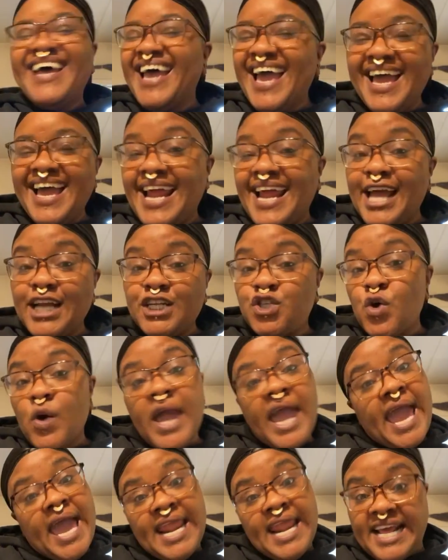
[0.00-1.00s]
And I enjoy
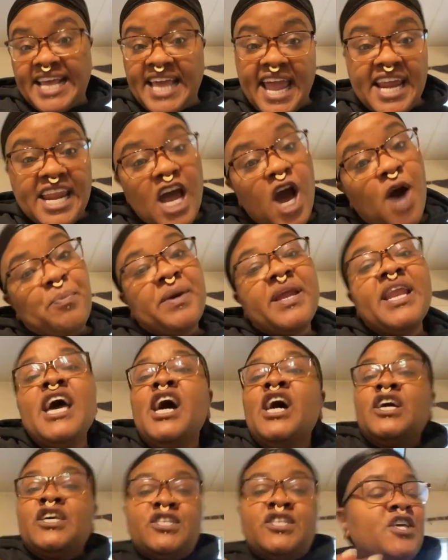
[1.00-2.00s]
it and I can't help it.
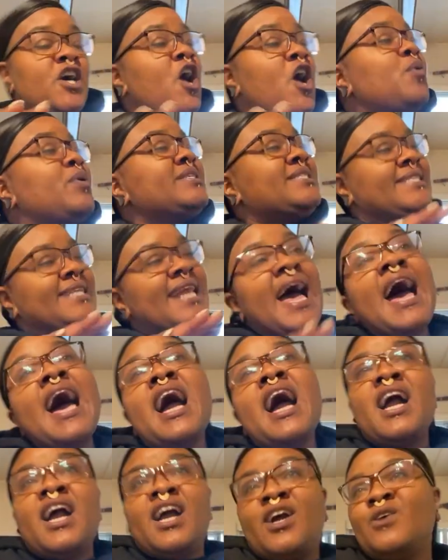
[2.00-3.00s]
So it's
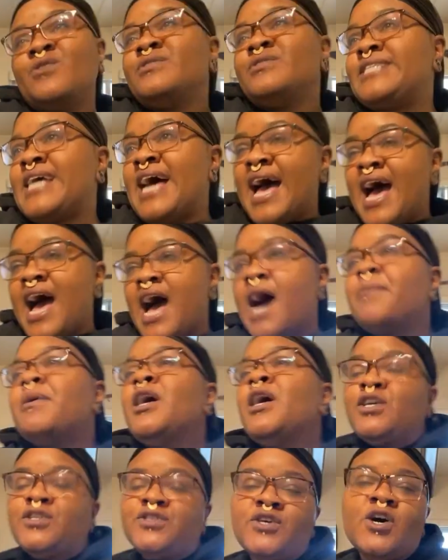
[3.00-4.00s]
not going to
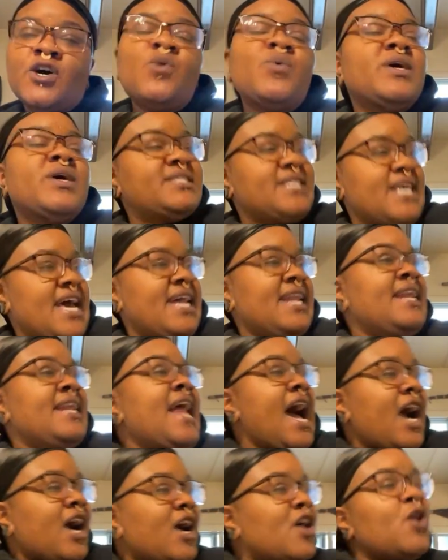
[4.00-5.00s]
stop. So it's
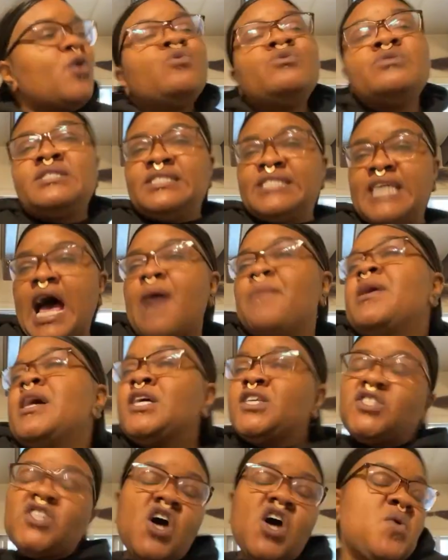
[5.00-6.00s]
not going to stop.
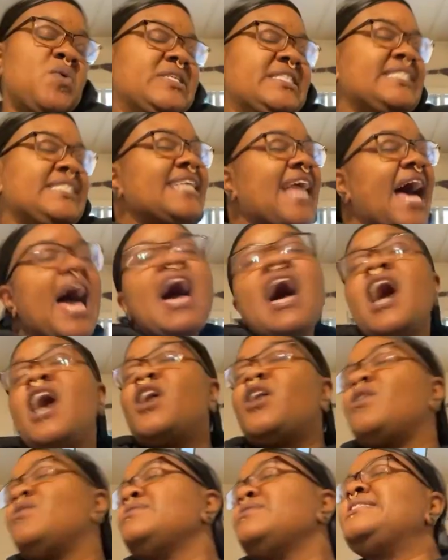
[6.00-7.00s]
So it's
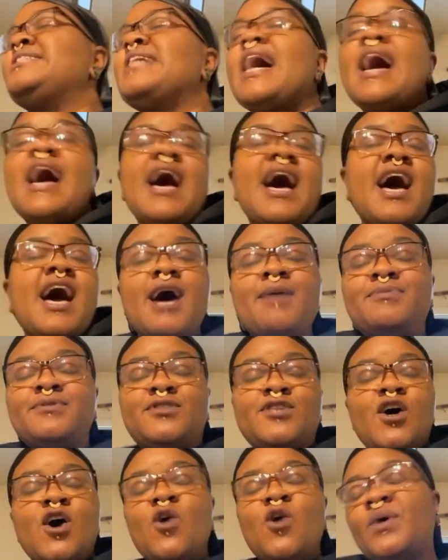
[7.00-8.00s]
not going to
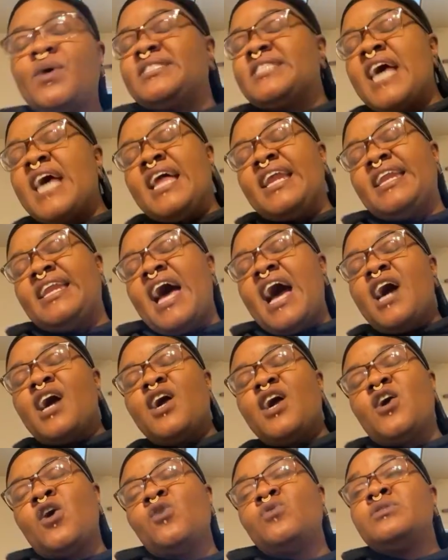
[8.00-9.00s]
stop. So it's
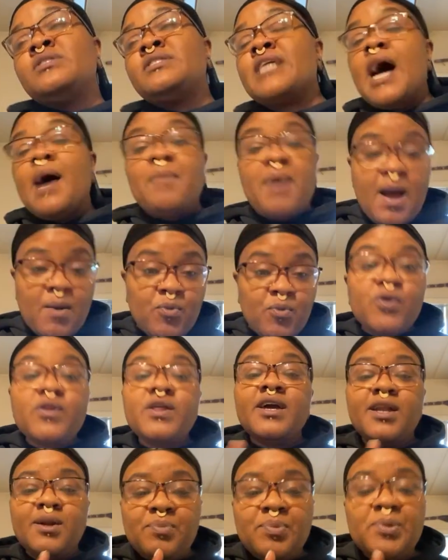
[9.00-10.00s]
not going to stop. I'm
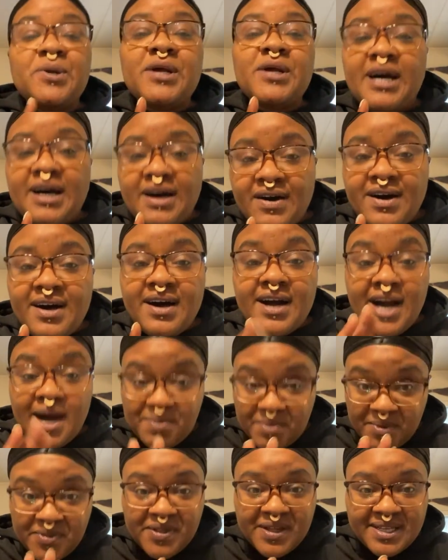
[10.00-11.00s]
really going to put out a
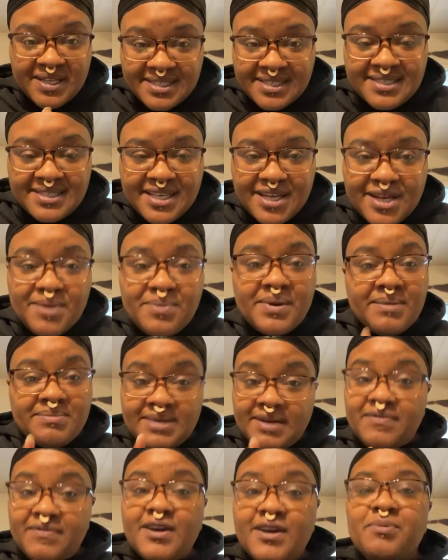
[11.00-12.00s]
couple things this year,
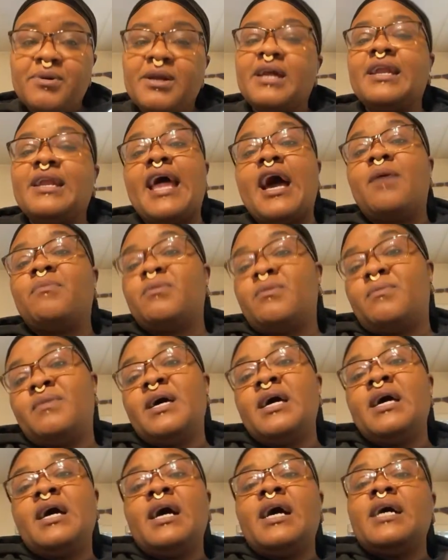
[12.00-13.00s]
but I'm definitely going to put out an album.